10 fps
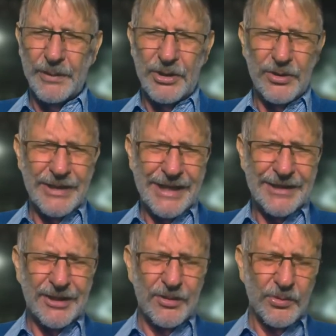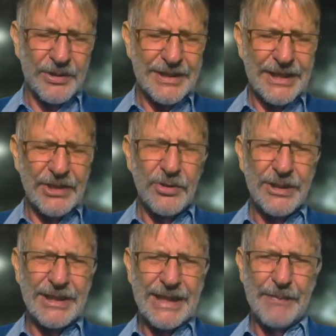But tonight the Lord is saying, you
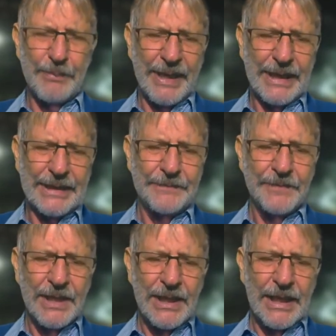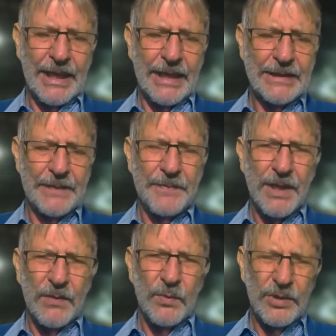can come back. And
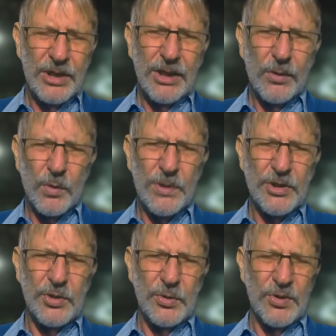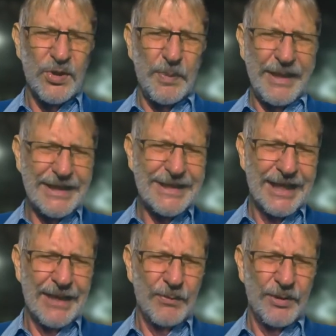the Lord wants you to spend
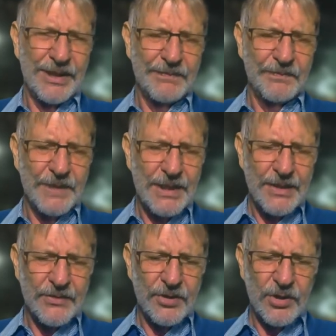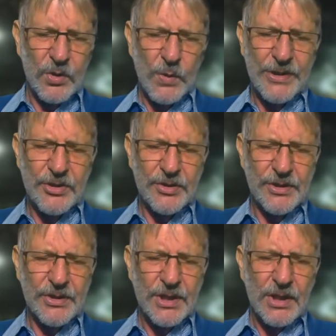time with him. So the question
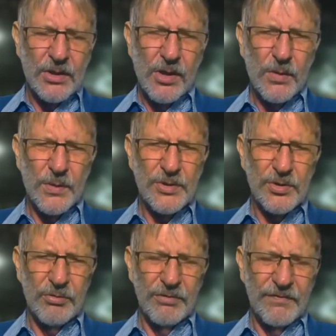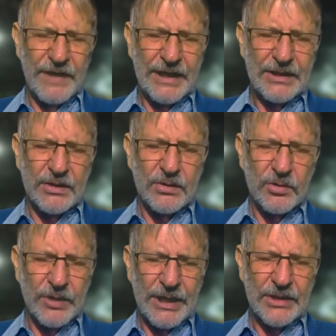is, God wants to reflect
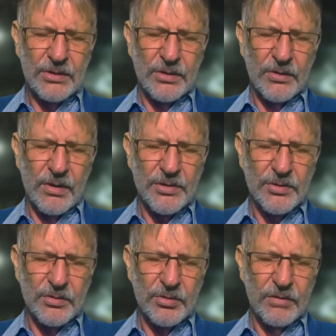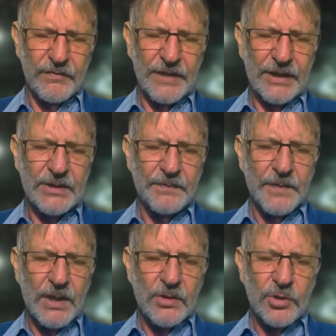tonight and ask you to reflect.
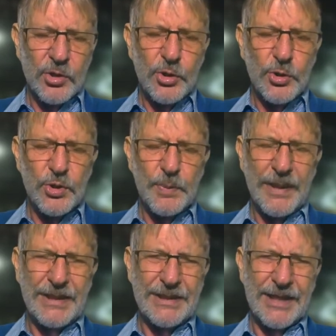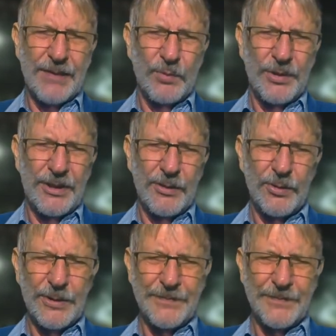Do you spend time with the Lord?